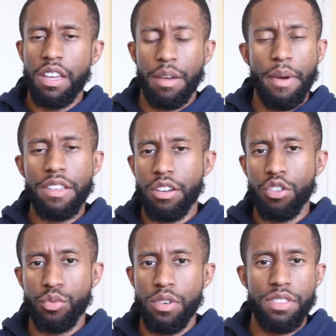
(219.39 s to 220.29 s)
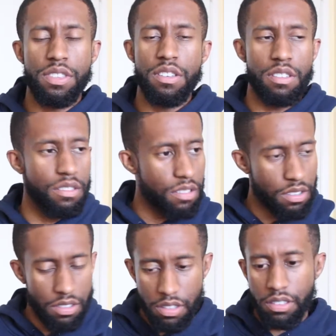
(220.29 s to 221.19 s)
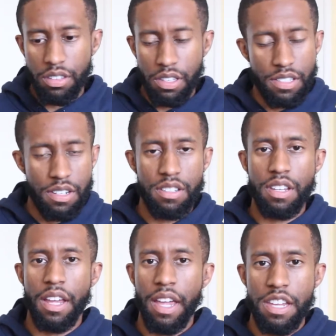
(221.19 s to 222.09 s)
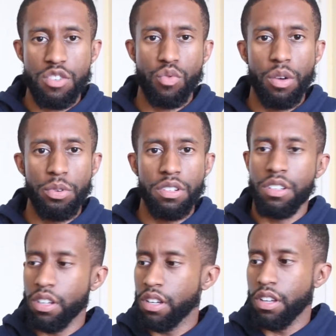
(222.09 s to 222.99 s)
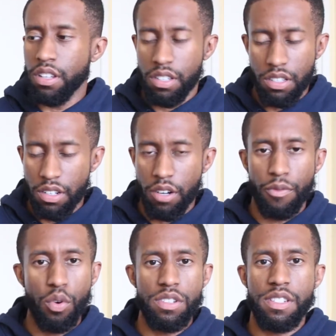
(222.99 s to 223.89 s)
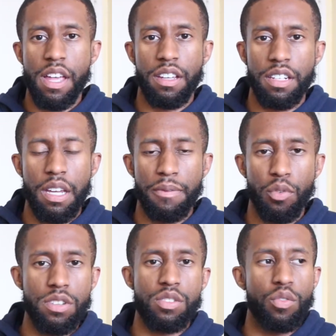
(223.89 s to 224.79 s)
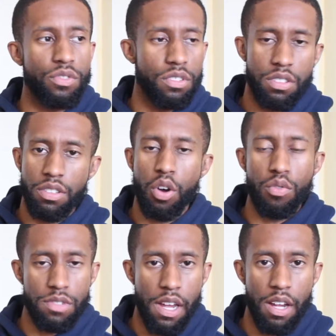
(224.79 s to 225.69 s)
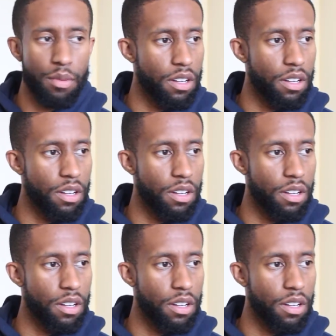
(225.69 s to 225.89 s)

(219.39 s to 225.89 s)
Am I the only one thinking, listening to an Asian woman? Her voice sounded like a damn voiceover the whole time.